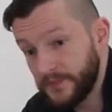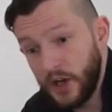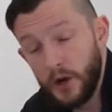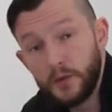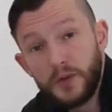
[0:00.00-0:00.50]

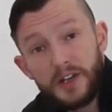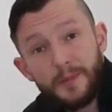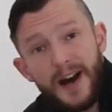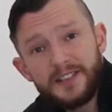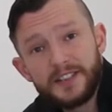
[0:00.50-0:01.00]
going really
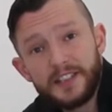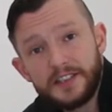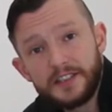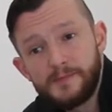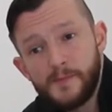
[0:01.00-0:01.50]
bad on
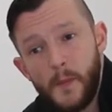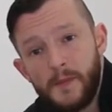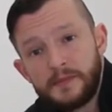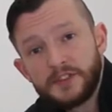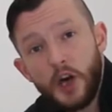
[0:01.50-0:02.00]
it,
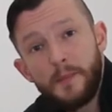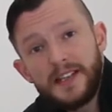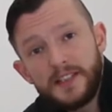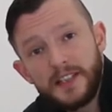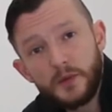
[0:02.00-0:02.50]

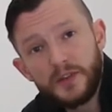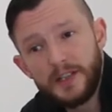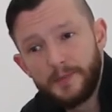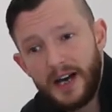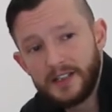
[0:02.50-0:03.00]
commenting
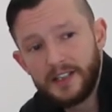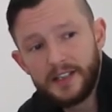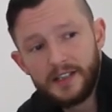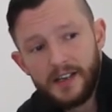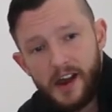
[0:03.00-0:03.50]
really
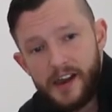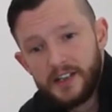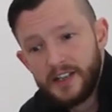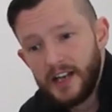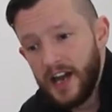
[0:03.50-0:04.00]
badly,
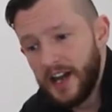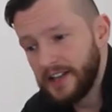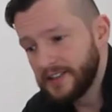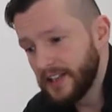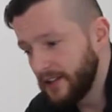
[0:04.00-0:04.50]

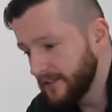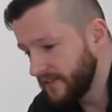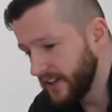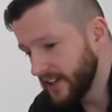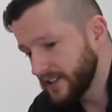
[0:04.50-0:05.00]
saying
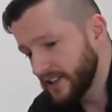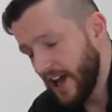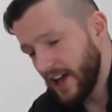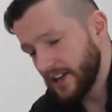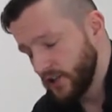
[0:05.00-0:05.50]
things
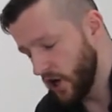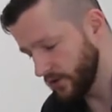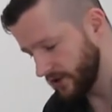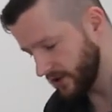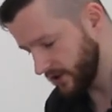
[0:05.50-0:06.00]
like, no, this